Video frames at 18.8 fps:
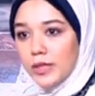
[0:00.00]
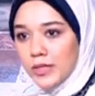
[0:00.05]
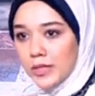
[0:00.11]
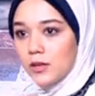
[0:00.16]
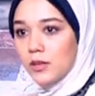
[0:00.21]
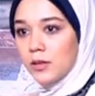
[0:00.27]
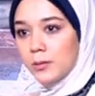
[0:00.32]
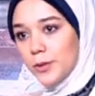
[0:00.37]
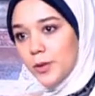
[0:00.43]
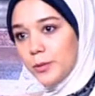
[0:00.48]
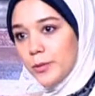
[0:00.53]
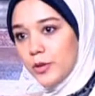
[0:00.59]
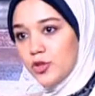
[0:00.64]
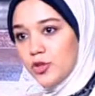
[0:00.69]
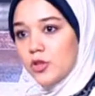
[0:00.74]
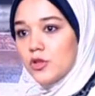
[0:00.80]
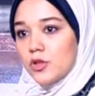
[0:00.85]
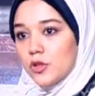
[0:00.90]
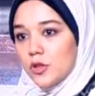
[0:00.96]
We need the
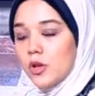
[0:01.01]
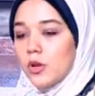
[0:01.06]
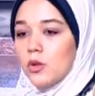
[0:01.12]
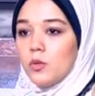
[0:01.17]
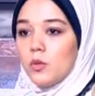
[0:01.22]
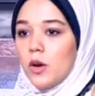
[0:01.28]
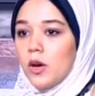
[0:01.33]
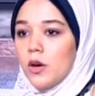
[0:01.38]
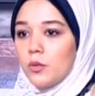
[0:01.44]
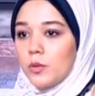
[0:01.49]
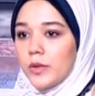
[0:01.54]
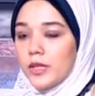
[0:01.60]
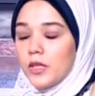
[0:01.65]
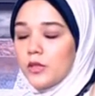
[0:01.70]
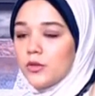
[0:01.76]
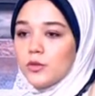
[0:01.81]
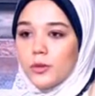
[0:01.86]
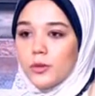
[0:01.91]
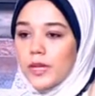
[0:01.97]
permission, so
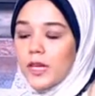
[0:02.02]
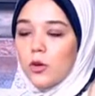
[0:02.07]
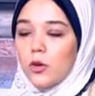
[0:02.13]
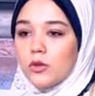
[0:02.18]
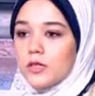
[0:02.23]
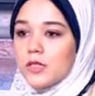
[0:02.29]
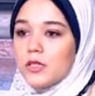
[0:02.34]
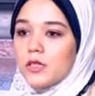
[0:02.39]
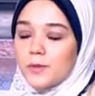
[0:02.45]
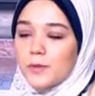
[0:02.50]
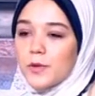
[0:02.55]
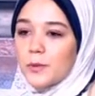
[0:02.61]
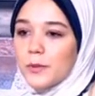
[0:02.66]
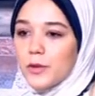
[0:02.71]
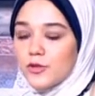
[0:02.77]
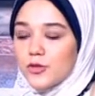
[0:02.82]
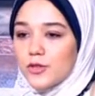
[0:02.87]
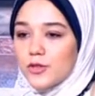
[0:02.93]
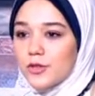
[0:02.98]
we doing all these
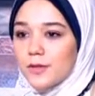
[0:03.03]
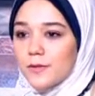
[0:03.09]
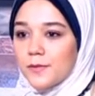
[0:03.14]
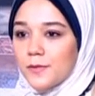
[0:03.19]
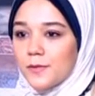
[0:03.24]
permissions.